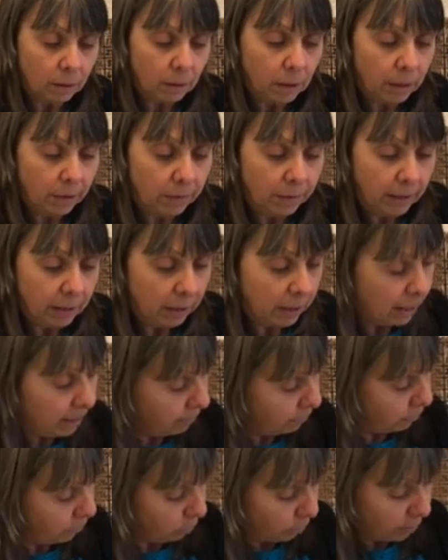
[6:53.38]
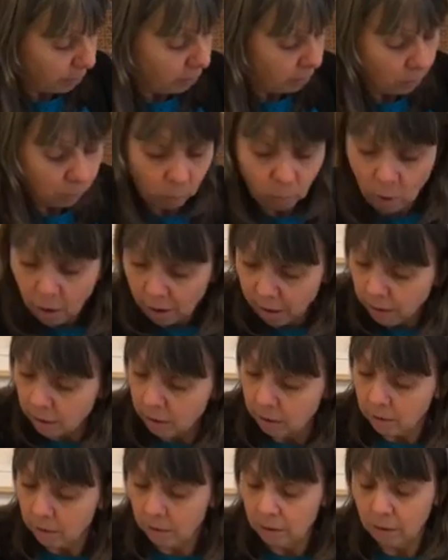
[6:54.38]
And they are left with 1
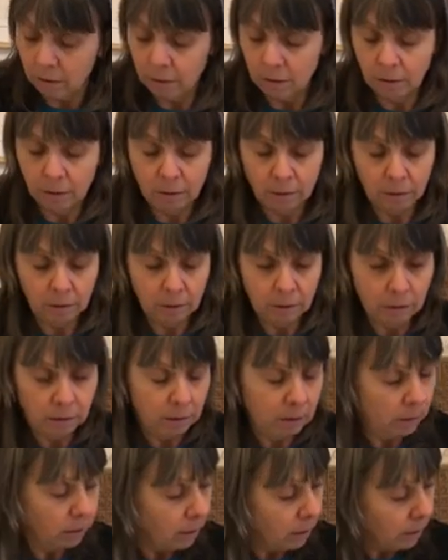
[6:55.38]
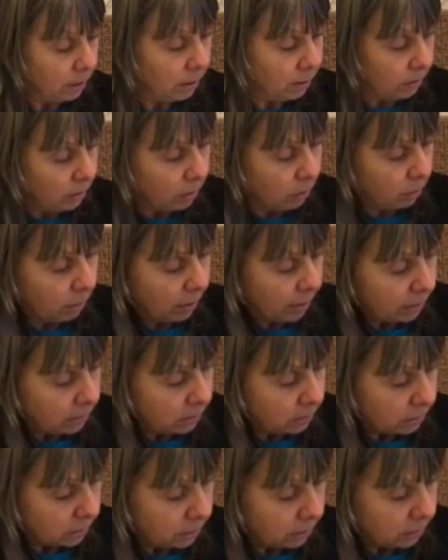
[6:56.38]
in the
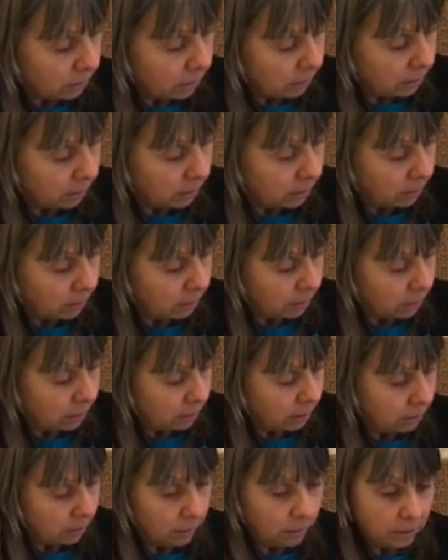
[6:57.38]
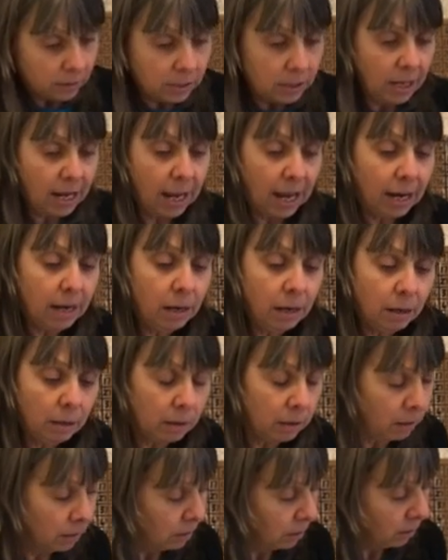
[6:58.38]
units. The 10
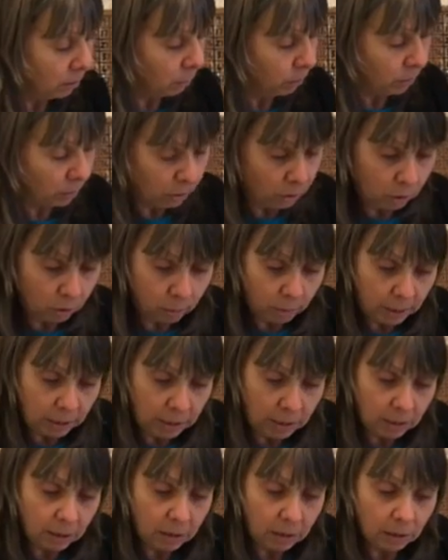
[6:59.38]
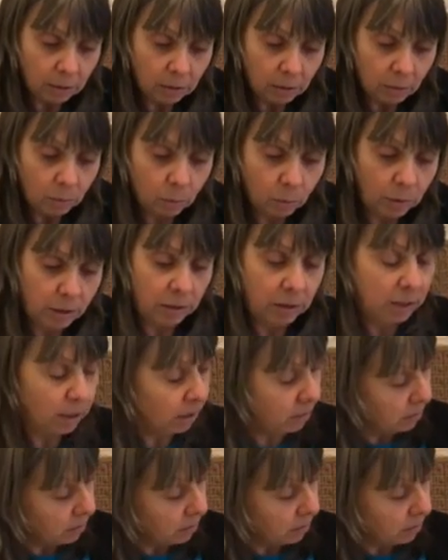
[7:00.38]
will go in with the other